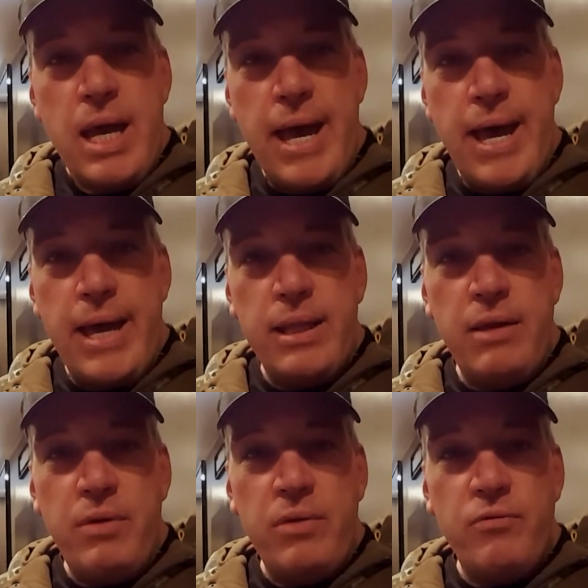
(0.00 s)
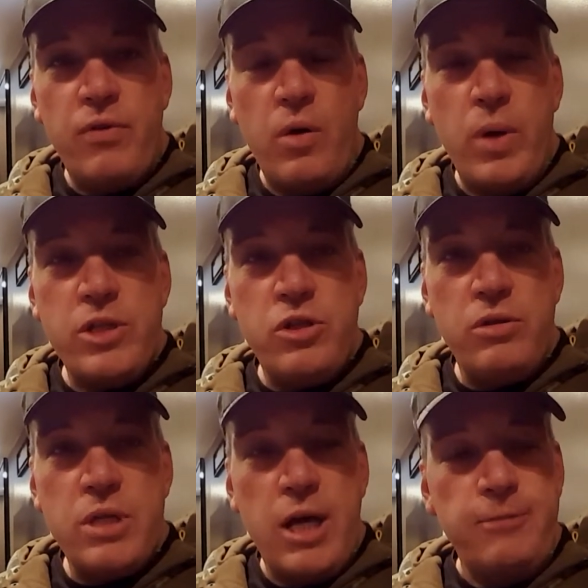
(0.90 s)
I live in far west
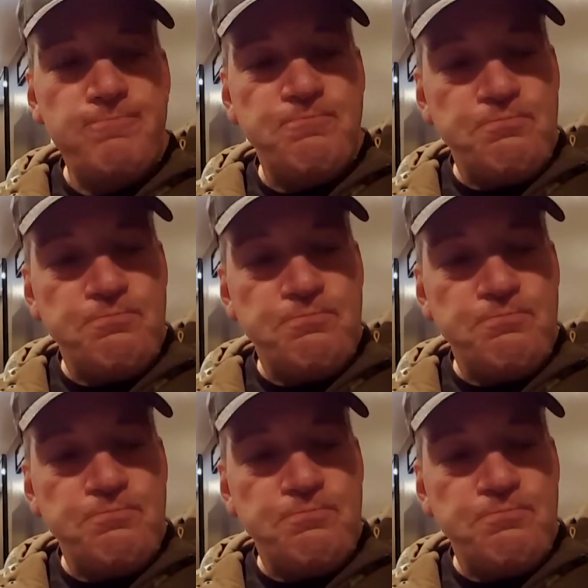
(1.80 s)
Utah.